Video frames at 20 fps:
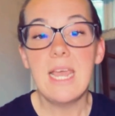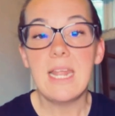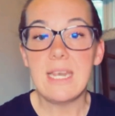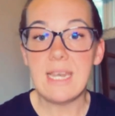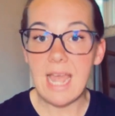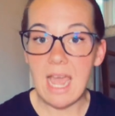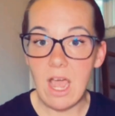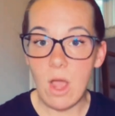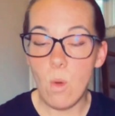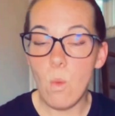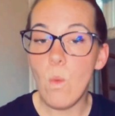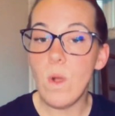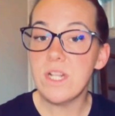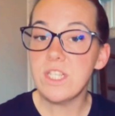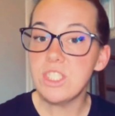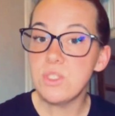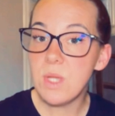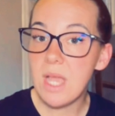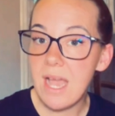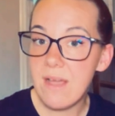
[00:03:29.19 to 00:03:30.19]
Now,
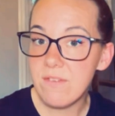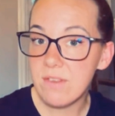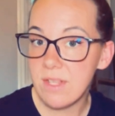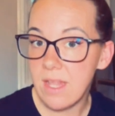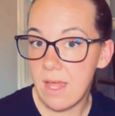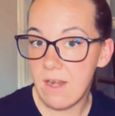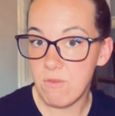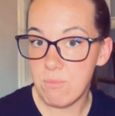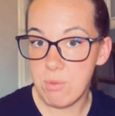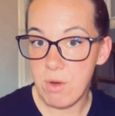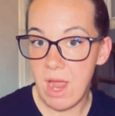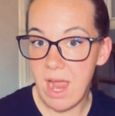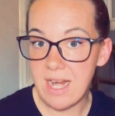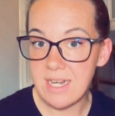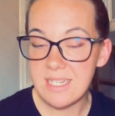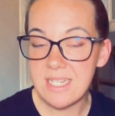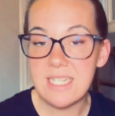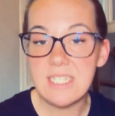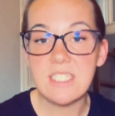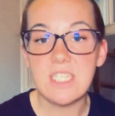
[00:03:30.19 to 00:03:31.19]
once you have a lot of
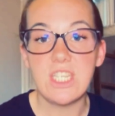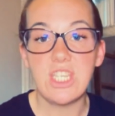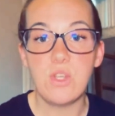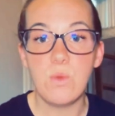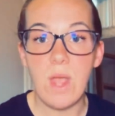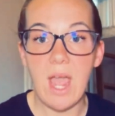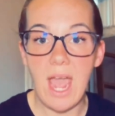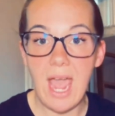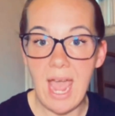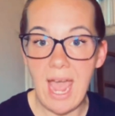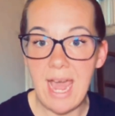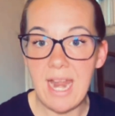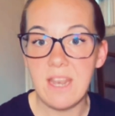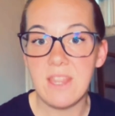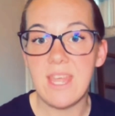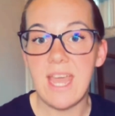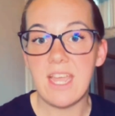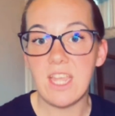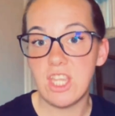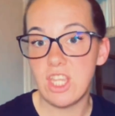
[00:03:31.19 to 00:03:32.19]
practice and you
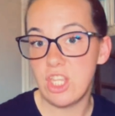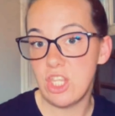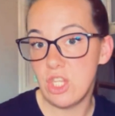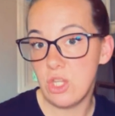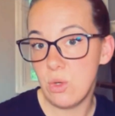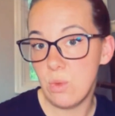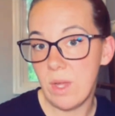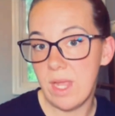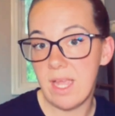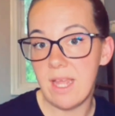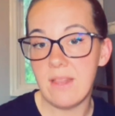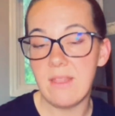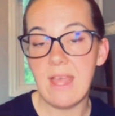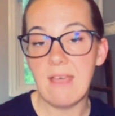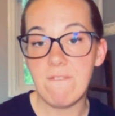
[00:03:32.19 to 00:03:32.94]
add that cue in,